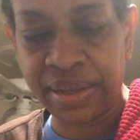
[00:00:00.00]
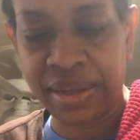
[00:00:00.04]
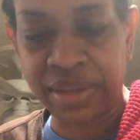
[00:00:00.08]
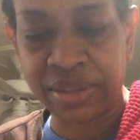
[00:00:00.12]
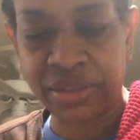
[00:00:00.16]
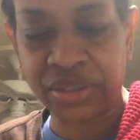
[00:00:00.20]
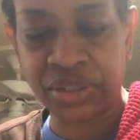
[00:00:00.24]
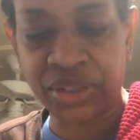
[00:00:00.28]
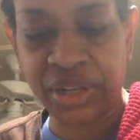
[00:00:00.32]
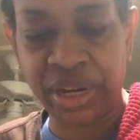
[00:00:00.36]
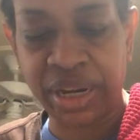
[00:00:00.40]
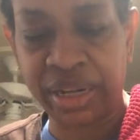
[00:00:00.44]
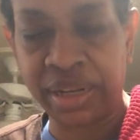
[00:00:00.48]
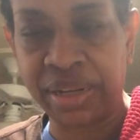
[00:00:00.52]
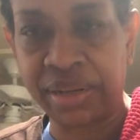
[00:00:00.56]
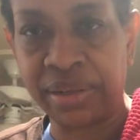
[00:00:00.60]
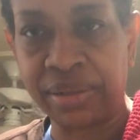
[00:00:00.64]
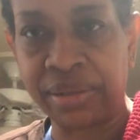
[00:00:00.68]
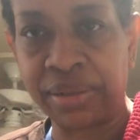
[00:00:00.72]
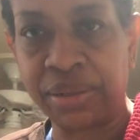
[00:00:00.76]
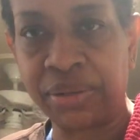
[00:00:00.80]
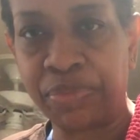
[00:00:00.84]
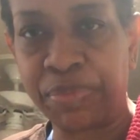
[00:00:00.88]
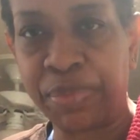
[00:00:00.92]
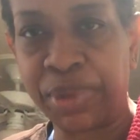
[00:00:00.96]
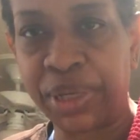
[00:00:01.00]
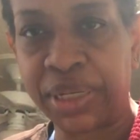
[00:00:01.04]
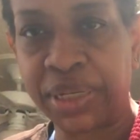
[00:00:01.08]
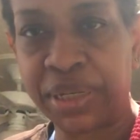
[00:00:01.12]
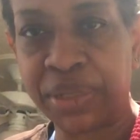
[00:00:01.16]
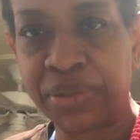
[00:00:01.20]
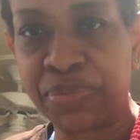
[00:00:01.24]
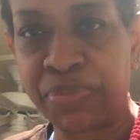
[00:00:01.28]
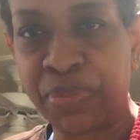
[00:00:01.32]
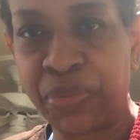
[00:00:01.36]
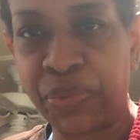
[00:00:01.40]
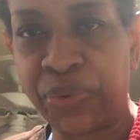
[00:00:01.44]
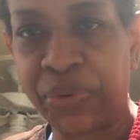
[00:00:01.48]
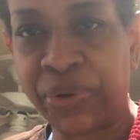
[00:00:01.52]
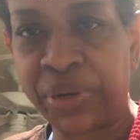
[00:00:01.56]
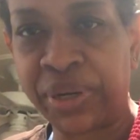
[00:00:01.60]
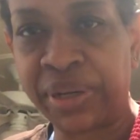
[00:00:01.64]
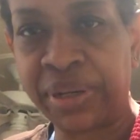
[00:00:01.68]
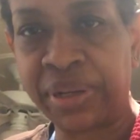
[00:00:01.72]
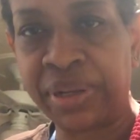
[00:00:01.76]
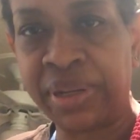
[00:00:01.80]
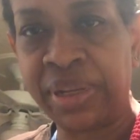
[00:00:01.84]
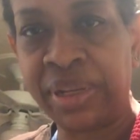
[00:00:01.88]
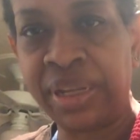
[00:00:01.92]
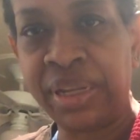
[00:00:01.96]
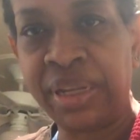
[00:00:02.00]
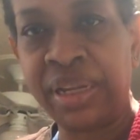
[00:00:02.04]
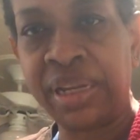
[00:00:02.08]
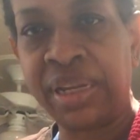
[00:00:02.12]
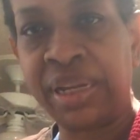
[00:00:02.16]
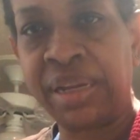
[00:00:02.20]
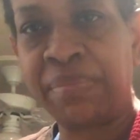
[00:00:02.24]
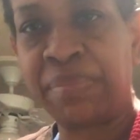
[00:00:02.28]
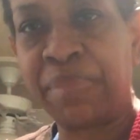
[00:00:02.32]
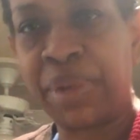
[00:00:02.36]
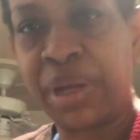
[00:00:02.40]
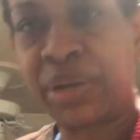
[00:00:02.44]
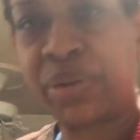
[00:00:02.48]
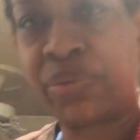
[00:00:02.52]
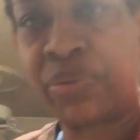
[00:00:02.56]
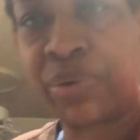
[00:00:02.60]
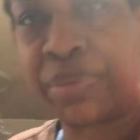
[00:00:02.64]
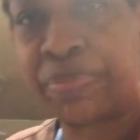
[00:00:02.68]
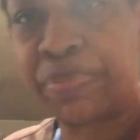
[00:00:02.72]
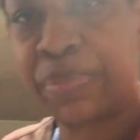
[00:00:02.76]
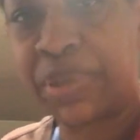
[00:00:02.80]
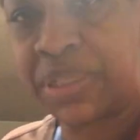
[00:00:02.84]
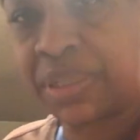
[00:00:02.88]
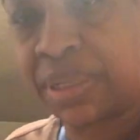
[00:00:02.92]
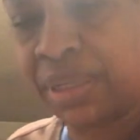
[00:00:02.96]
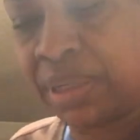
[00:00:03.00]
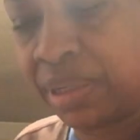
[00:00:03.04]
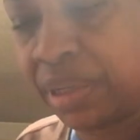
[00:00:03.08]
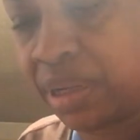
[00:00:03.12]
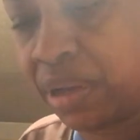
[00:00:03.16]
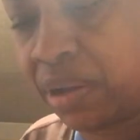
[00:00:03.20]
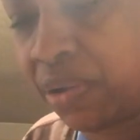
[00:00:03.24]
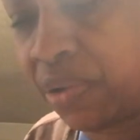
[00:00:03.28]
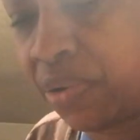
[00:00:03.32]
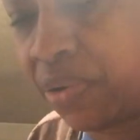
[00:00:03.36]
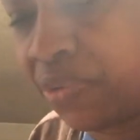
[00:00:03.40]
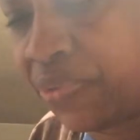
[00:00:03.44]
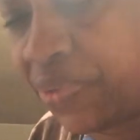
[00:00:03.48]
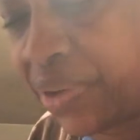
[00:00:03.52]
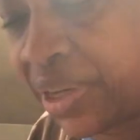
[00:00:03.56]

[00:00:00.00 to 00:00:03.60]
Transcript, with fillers: I was shaking a little bit this morning and my grip is a little off.